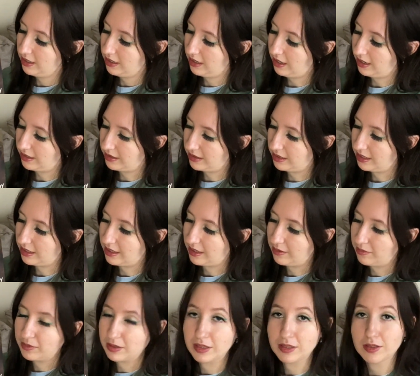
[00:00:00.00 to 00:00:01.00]
I think it
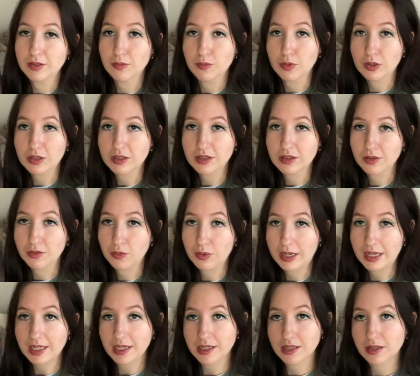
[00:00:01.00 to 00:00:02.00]
was worth the
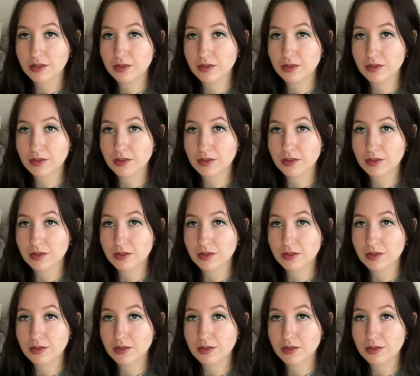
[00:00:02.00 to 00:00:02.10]
wait.